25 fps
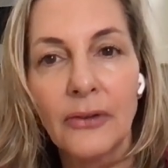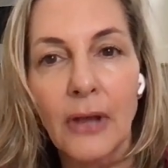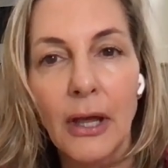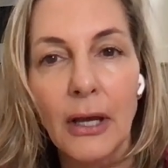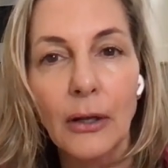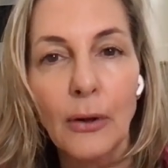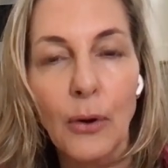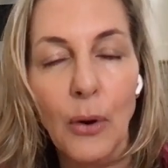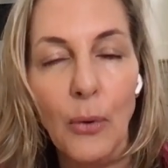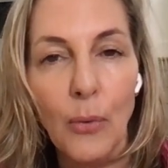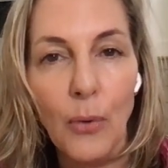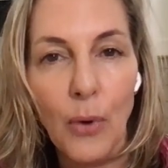like
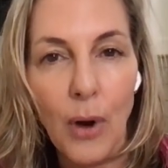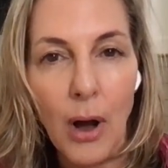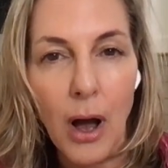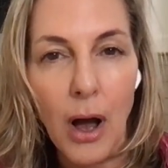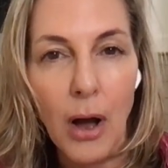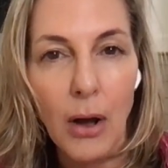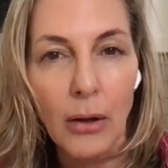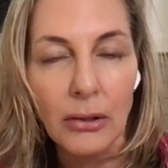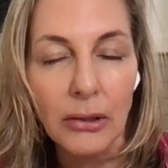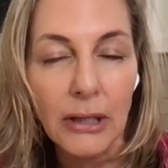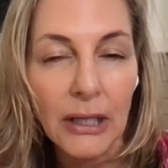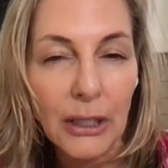
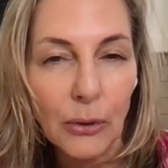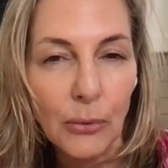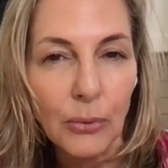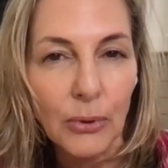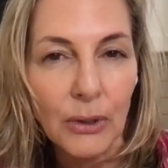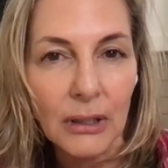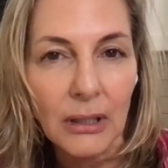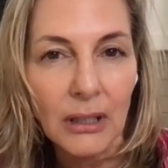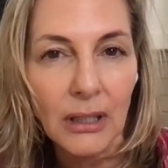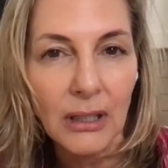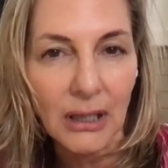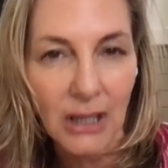
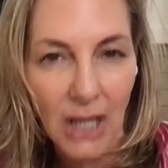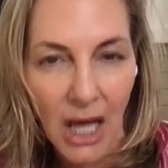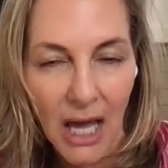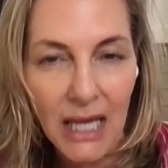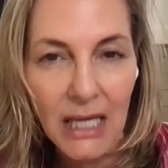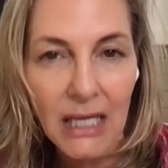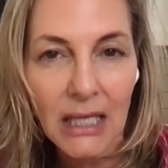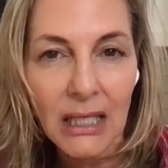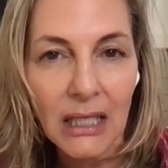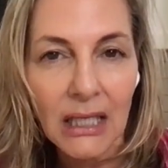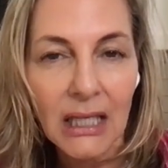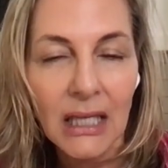
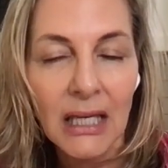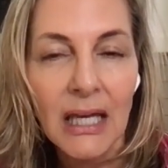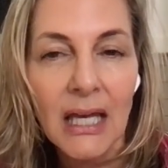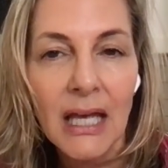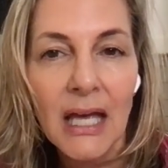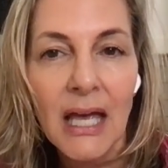liquid-like,